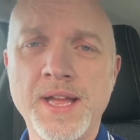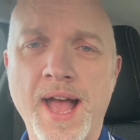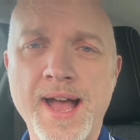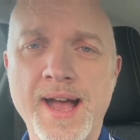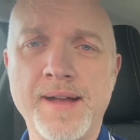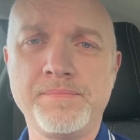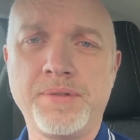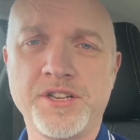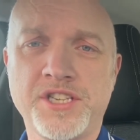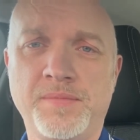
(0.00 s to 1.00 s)

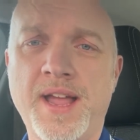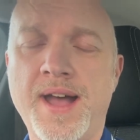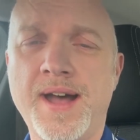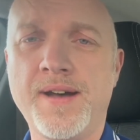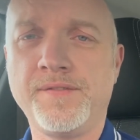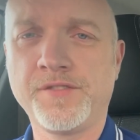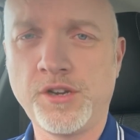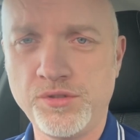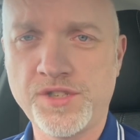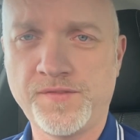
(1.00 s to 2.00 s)
Possibly have
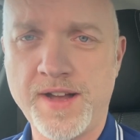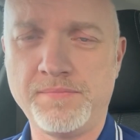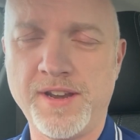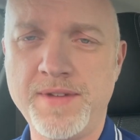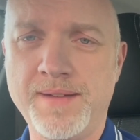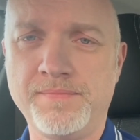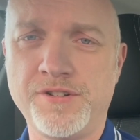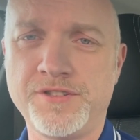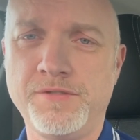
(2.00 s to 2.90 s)
close family members,